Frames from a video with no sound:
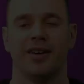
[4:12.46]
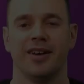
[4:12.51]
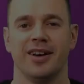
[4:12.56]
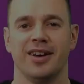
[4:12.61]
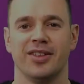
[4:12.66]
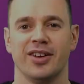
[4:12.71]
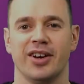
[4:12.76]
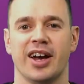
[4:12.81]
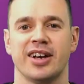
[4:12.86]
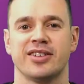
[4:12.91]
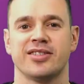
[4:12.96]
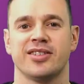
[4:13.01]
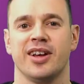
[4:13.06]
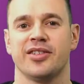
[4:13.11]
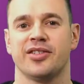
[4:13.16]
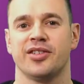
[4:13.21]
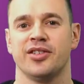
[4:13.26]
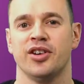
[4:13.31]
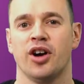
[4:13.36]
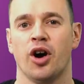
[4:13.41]
In the next
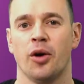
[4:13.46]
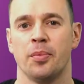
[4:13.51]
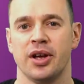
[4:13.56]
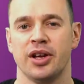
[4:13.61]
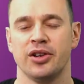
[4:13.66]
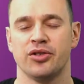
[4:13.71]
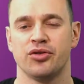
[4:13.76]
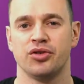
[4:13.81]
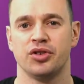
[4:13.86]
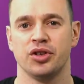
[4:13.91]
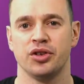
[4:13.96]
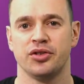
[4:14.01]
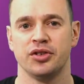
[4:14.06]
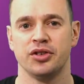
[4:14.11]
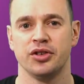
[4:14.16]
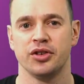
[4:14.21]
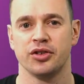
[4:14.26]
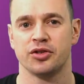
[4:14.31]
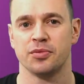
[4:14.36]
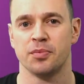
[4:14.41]
lesson, I'll be
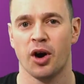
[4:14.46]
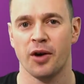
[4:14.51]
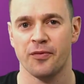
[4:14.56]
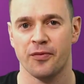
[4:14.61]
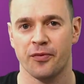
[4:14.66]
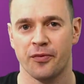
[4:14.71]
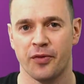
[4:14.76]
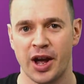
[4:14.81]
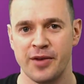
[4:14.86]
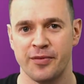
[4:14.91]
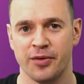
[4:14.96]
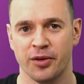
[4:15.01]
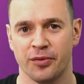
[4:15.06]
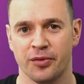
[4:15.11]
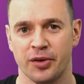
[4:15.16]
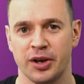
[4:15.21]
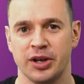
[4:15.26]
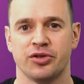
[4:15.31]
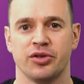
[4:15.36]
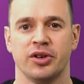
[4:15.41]
introducing you to my favourite
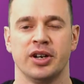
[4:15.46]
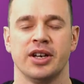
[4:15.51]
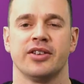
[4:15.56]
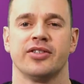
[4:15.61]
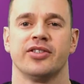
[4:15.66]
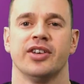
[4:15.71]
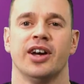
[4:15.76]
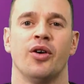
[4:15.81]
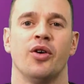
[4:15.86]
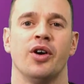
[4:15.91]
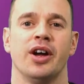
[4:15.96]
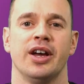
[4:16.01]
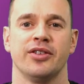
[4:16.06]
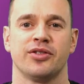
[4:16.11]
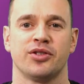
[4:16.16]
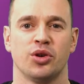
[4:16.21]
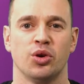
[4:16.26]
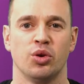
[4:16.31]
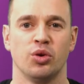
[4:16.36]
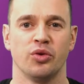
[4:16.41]
feature in Excel. It's
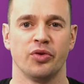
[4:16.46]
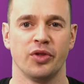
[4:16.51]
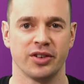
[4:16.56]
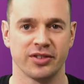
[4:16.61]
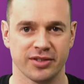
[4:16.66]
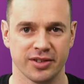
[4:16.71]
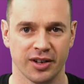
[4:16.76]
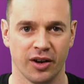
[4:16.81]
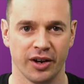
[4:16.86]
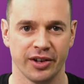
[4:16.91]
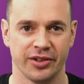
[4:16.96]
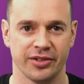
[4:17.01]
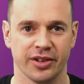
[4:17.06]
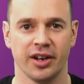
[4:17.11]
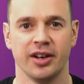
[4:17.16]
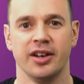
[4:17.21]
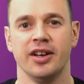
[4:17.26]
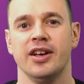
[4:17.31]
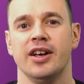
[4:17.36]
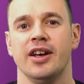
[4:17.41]
called the
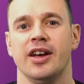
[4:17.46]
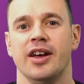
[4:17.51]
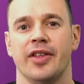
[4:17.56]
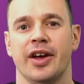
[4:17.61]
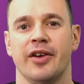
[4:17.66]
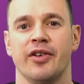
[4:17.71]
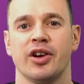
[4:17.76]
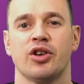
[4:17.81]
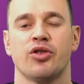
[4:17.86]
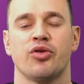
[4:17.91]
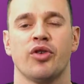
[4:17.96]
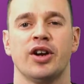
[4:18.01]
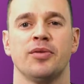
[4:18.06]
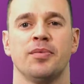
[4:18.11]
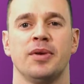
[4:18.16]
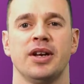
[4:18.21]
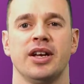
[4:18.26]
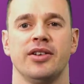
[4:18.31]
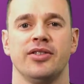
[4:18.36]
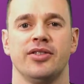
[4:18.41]
Slicer. They're
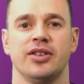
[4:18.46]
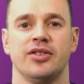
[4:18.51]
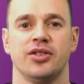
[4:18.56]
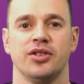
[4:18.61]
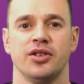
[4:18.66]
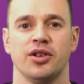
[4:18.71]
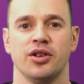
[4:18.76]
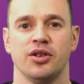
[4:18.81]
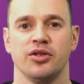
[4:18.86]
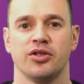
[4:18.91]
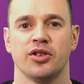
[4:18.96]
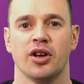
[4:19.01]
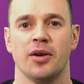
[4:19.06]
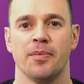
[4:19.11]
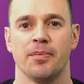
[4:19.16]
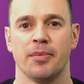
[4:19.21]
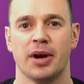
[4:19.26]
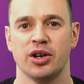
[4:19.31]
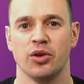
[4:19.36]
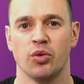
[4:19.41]
incredibly easy to use,
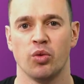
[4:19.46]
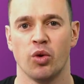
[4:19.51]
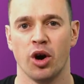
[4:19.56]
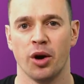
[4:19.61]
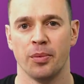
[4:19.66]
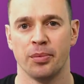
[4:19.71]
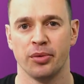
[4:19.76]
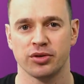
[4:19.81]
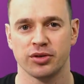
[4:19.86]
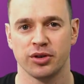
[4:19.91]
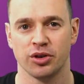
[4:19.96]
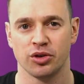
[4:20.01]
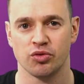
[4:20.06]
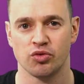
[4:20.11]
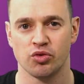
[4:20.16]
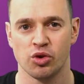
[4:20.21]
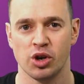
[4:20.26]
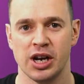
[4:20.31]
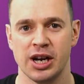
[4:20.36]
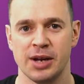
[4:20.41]
make your workbooks look
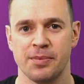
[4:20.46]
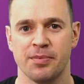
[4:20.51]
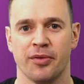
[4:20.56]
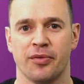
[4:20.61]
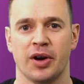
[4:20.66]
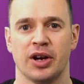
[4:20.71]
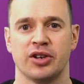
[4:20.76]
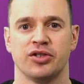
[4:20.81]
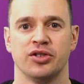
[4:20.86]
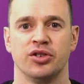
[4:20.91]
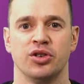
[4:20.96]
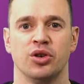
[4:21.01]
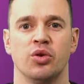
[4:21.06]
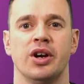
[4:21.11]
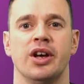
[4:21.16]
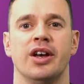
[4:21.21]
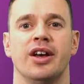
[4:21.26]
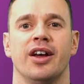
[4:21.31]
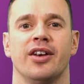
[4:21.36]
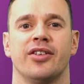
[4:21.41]
really professional,
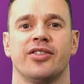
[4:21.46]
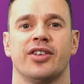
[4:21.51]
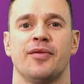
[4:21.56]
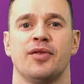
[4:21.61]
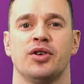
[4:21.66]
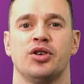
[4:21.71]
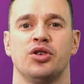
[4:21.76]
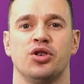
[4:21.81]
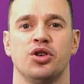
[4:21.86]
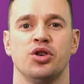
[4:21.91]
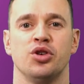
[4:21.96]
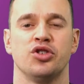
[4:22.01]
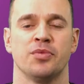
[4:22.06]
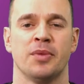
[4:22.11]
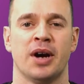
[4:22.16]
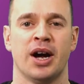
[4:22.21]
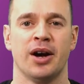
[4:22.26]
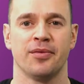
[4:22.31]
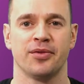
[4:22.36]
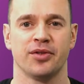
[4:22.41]
and save a huge
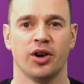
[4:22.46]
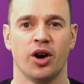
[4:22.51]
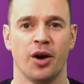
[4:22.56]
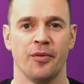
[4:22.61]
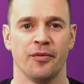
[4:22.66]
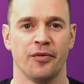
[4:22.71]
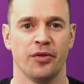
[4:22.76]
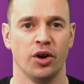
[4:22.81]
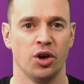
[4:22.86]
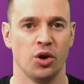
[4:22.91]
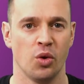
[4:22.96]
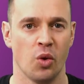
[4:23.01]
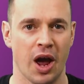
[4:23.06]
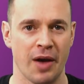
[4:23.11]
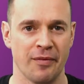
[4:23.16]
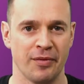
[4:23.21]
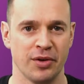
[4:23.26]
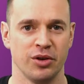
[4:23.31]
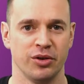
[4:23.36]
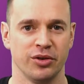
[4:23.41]
amount of time for
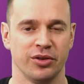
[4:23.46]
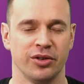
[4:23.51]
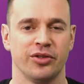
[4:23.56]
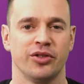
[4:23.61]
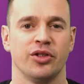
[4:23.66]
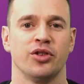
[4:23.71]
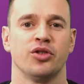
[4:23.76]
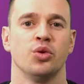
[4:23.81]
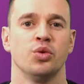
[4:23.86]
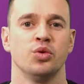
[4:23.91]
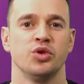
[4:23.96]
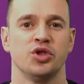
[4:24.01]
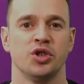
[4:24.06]
whoever uses the tools you